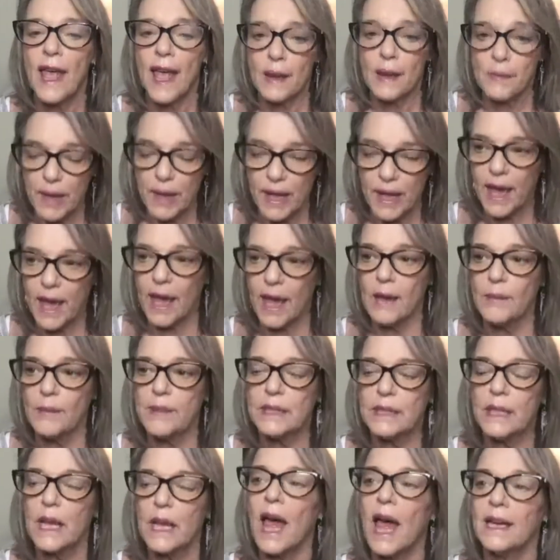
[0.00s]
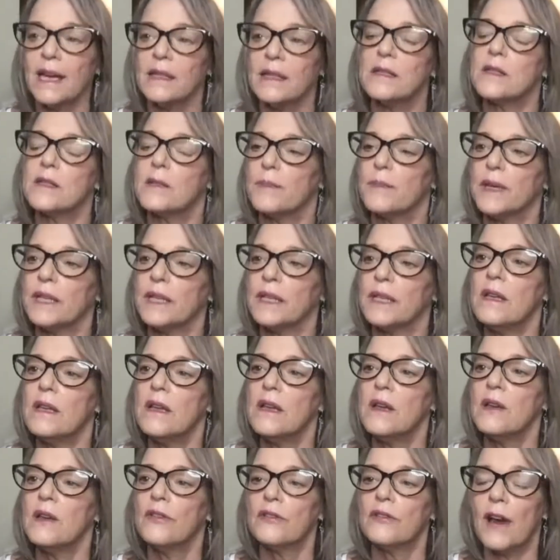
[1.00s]
and became enlightenment,
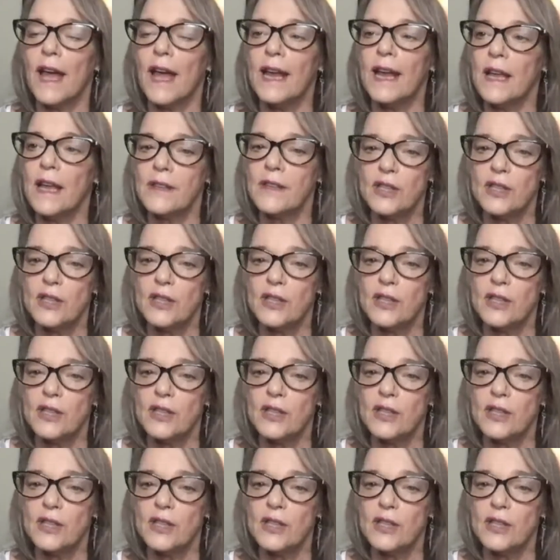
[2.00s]
right?